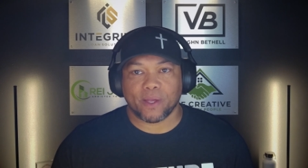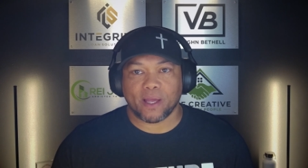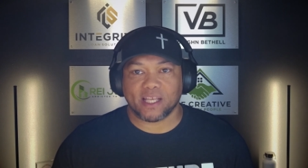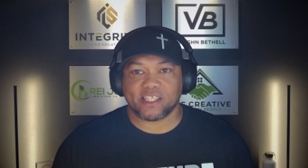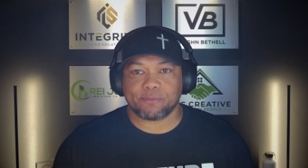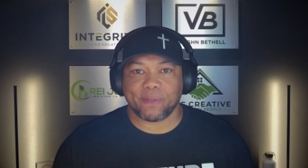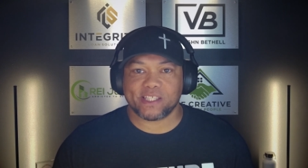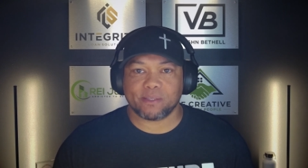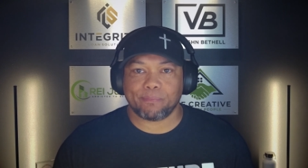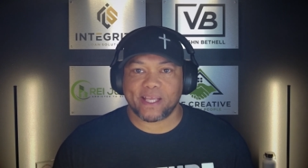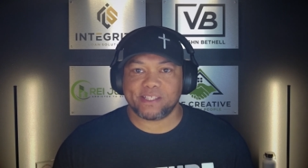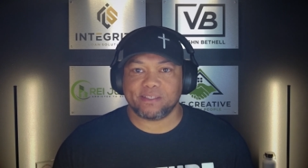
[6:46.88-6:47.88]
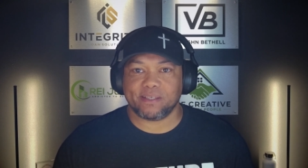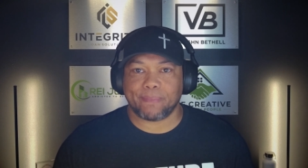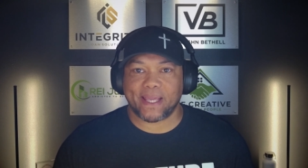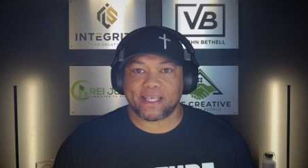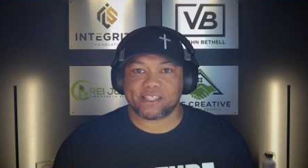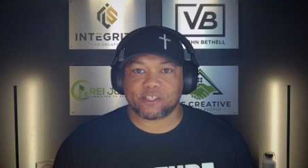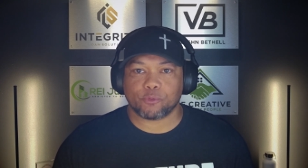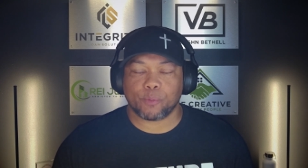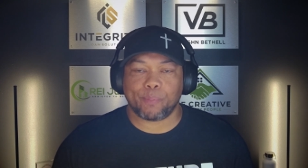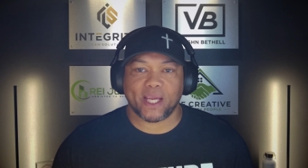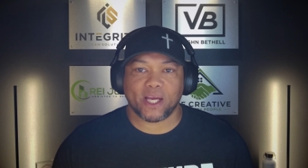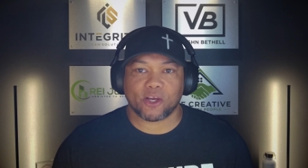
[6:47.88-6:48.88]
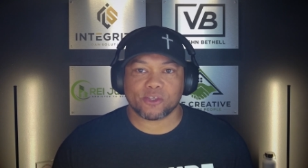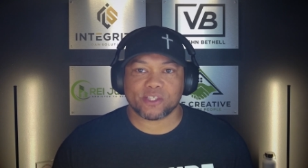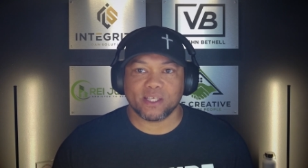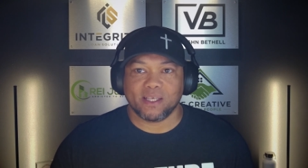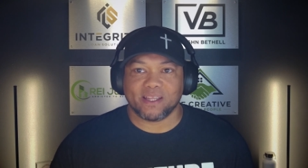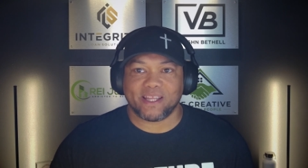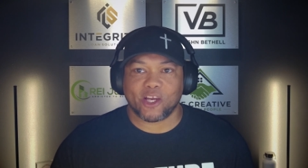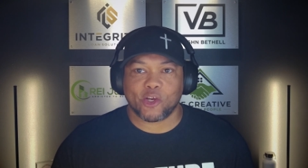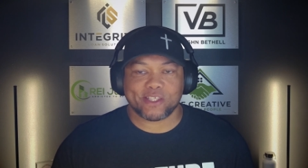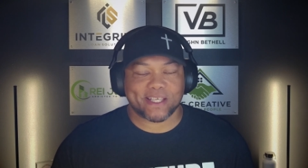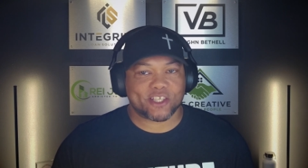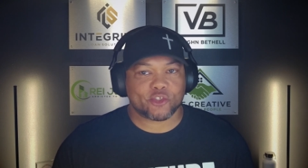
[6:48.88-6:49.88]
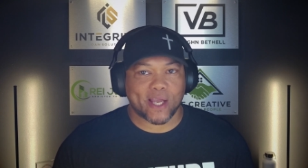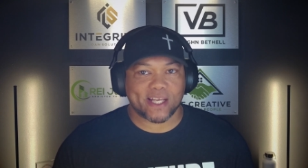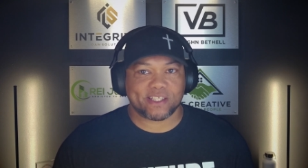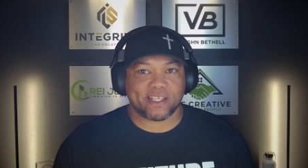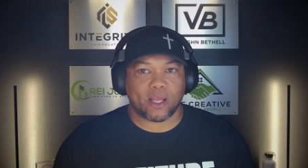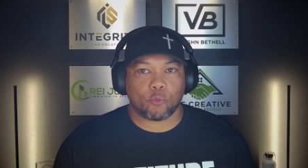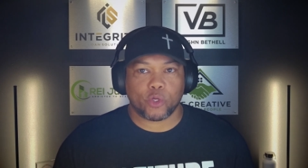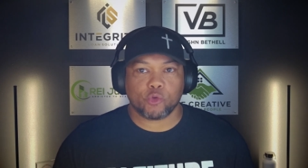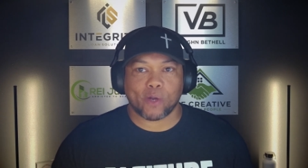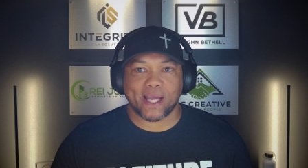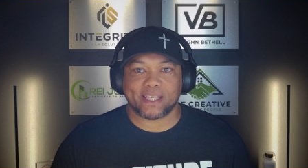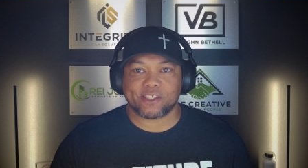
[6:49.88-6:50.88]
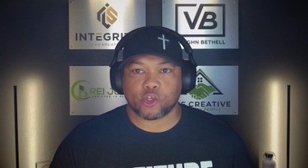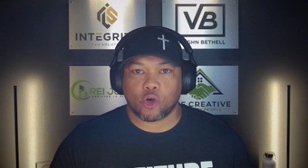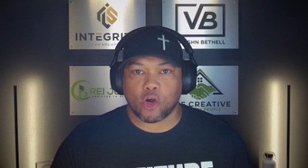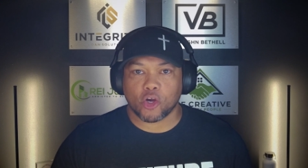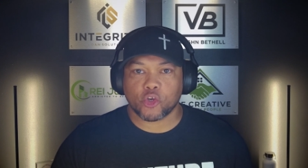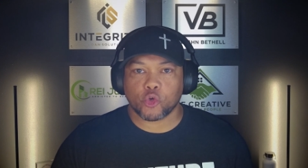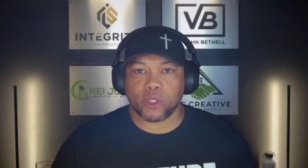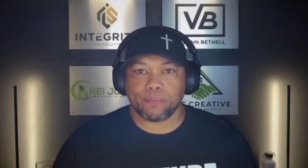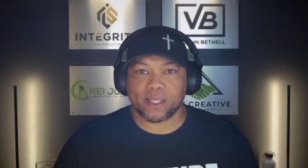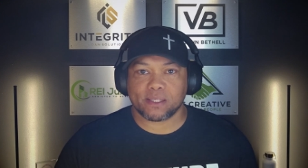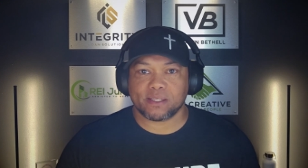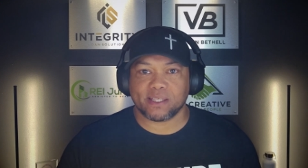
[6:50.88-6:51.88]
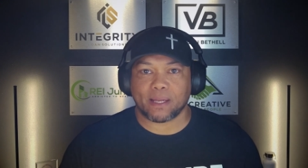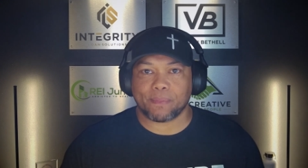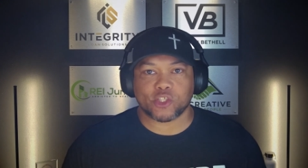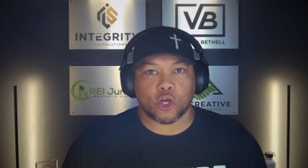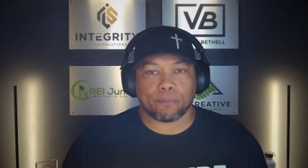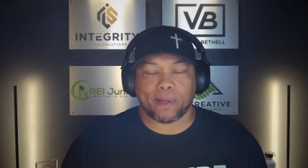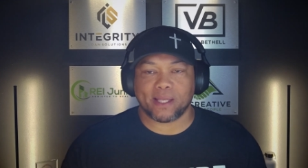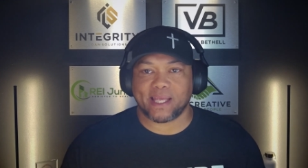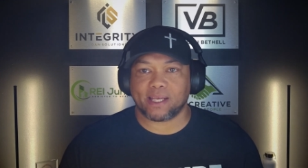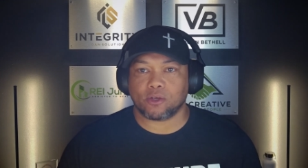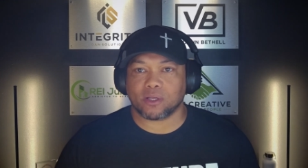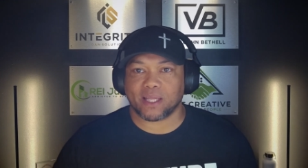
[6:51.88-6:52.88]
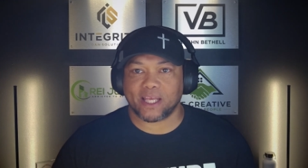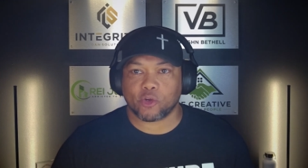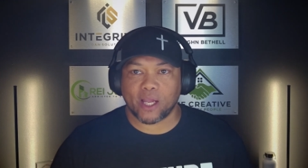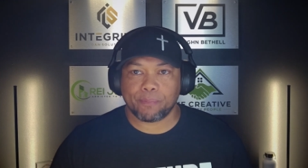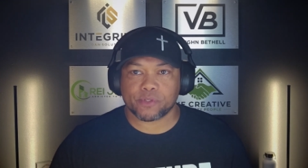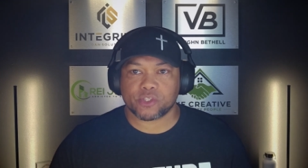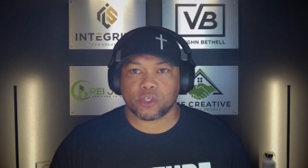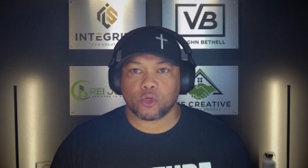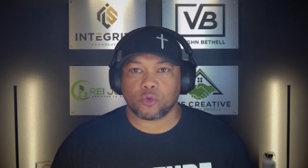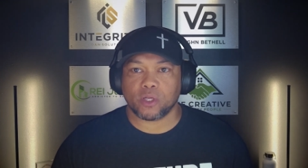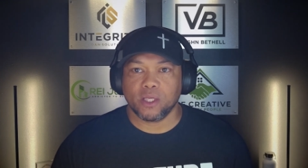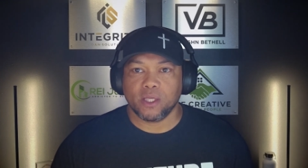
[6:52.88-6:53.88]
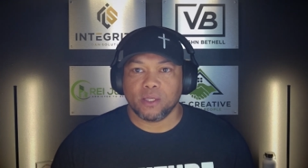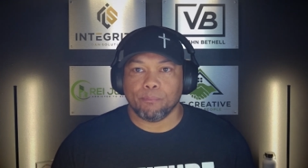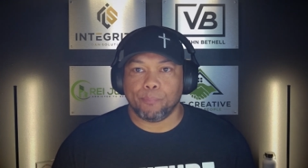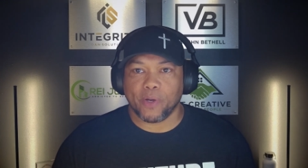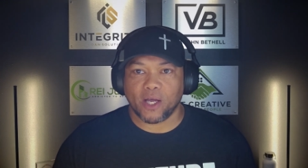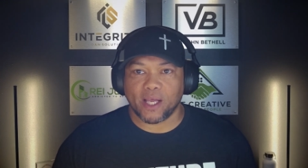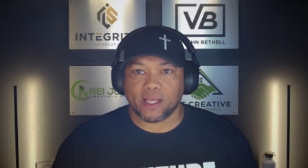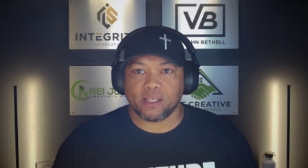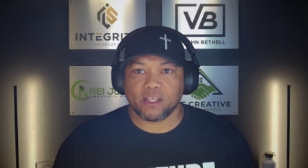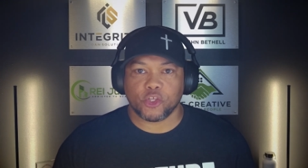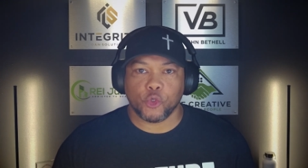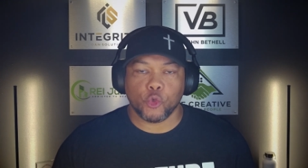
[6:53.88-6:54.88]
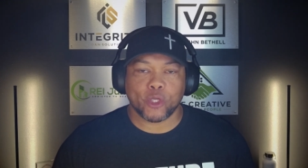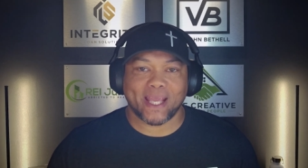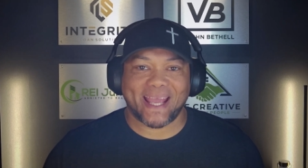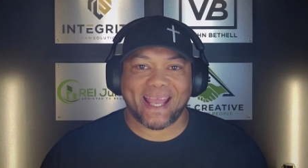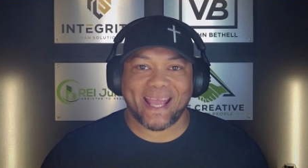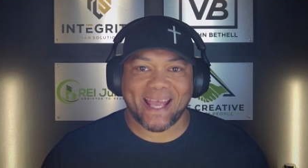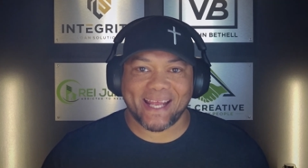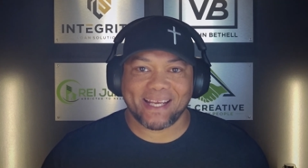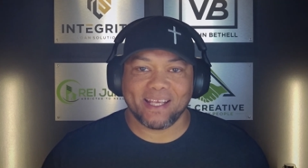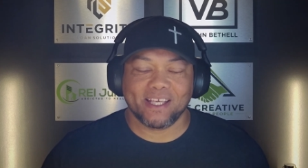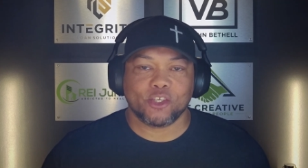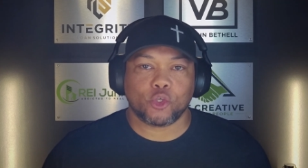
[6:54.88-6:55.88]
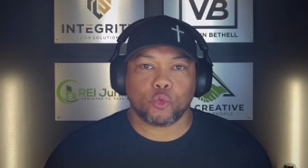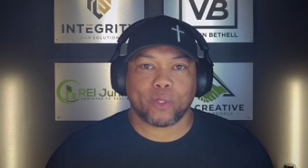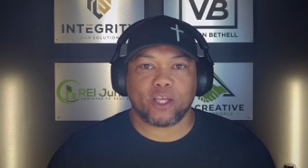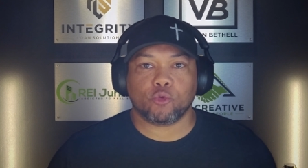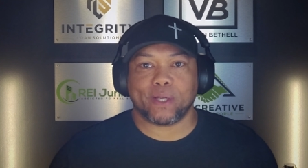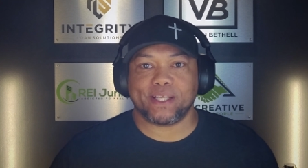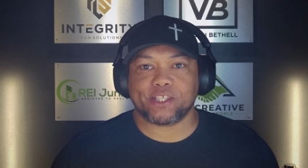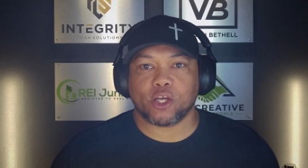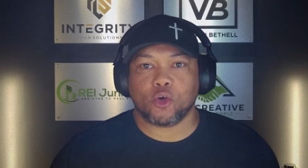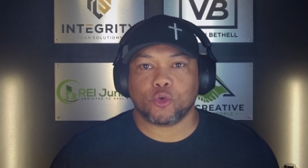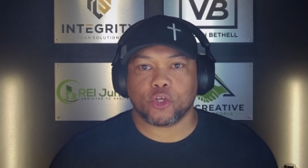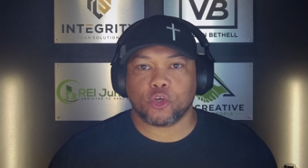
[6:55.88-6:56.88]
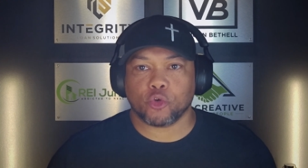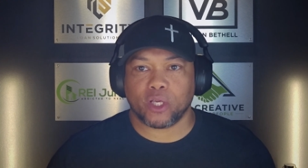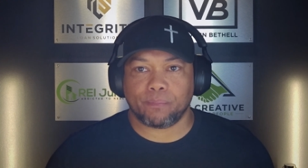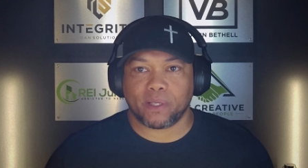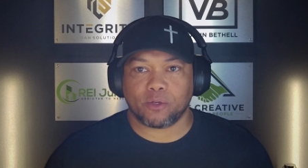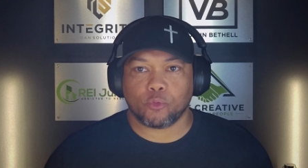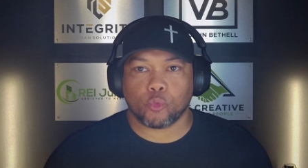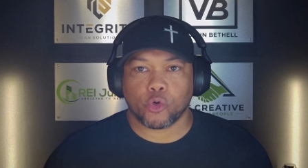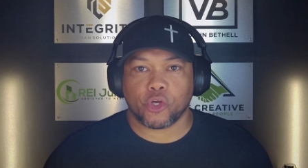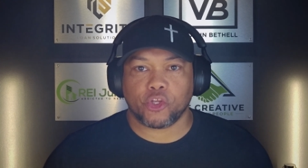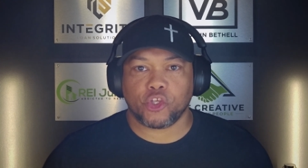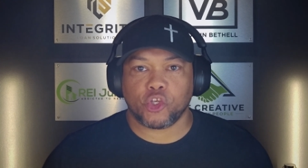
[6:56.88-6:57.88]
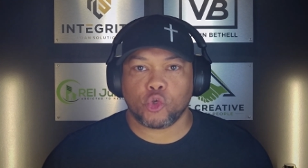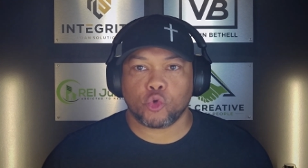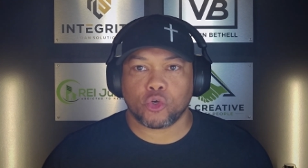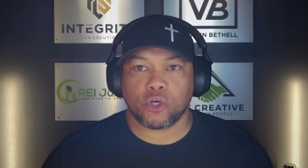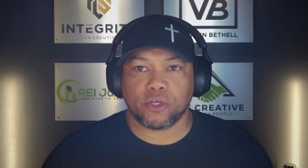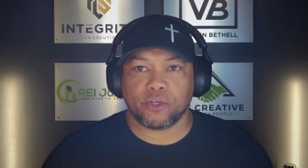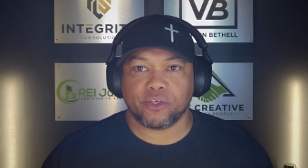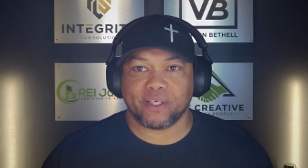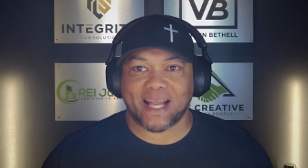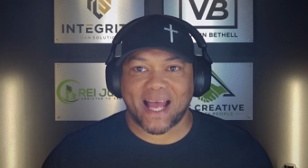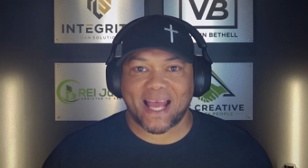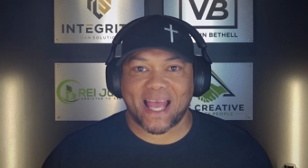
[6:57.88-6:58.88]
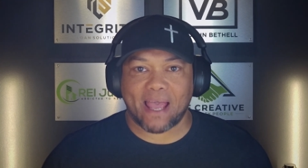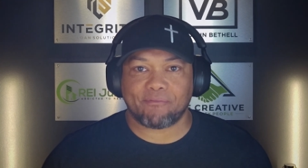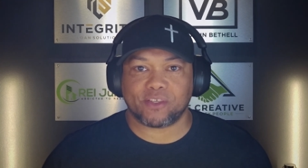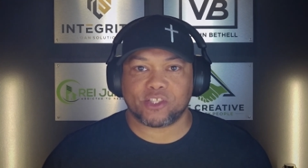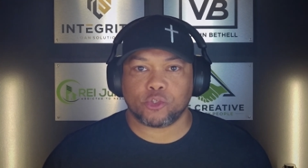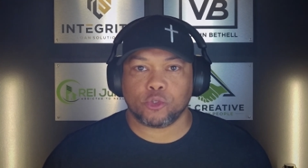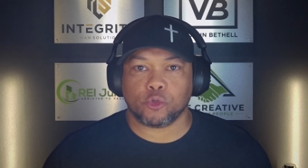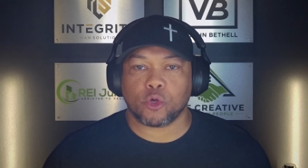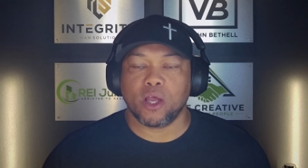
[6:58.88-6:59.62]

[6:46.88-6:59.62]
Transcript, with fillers: I just mentioned maintenance and repairs there is a strategy that we write into our agreements, and I'm going to talk about that on a later episode. But you can do a rent to own agreement where you're not having to